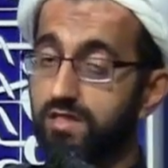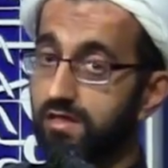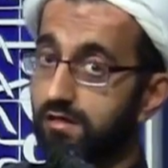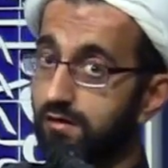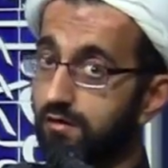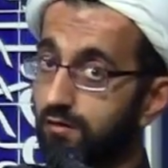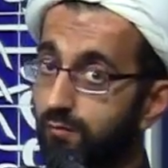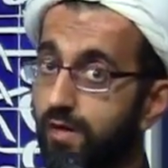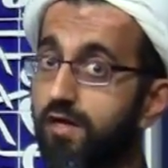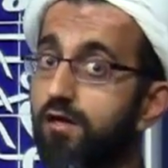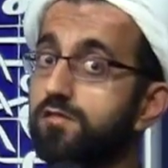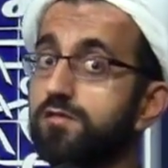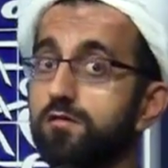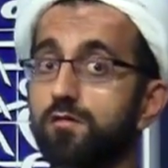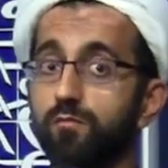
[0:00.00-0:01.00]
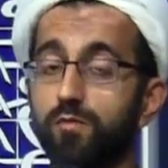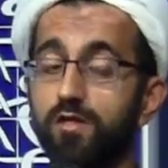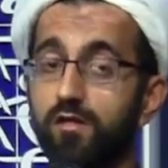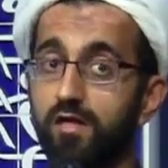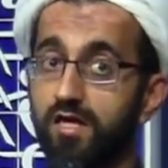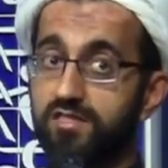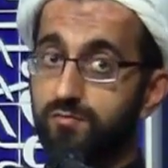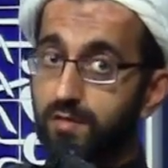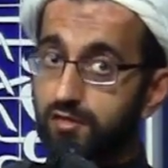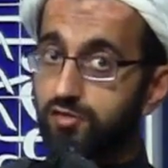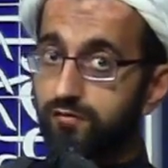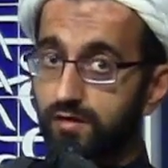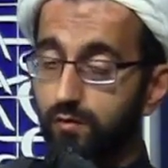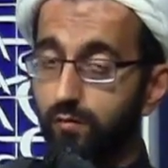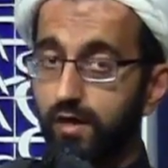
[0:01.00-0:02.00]
and you better be
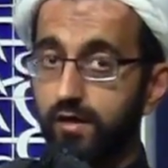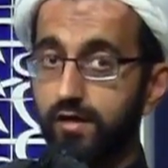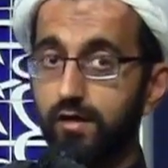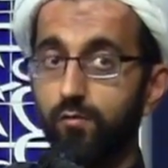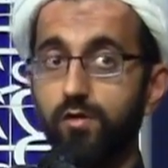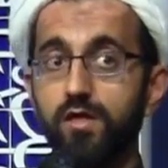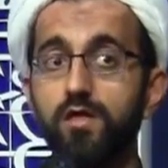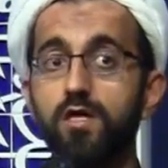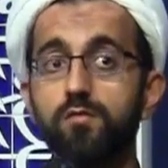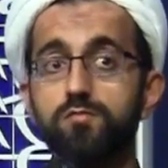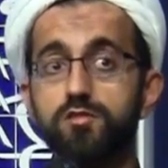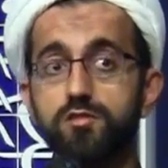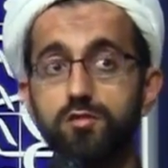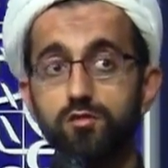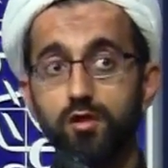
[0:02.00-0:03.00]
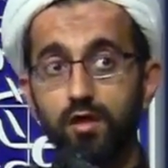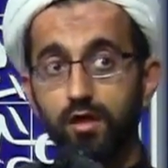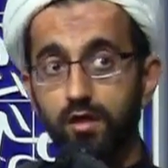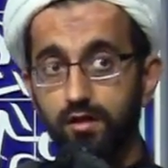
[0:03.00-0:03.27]
especially wary when it comes to